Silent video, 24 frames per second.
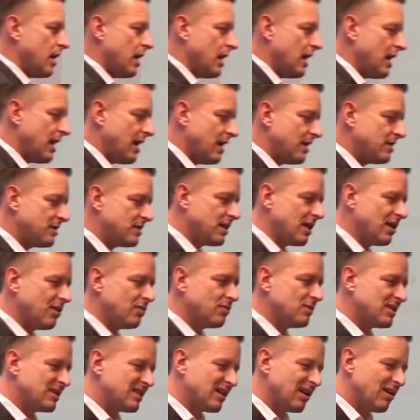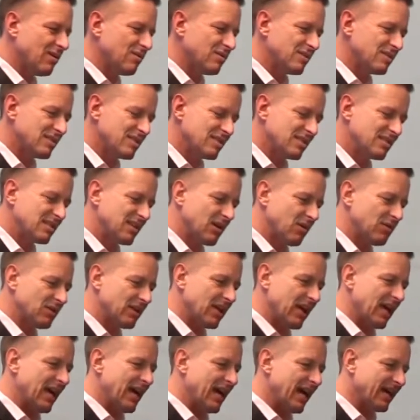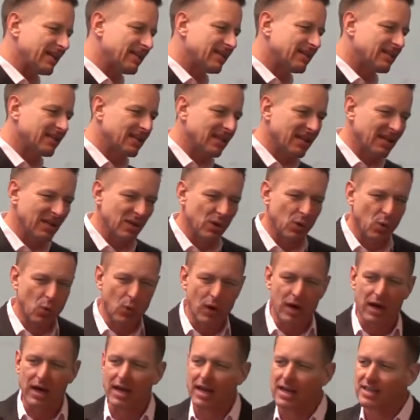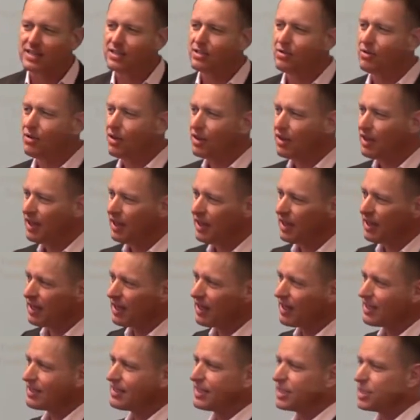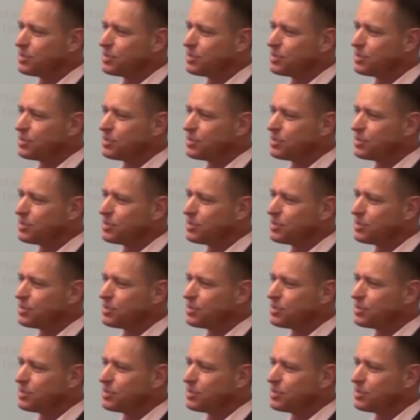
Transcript: and don't act in a way as you think it's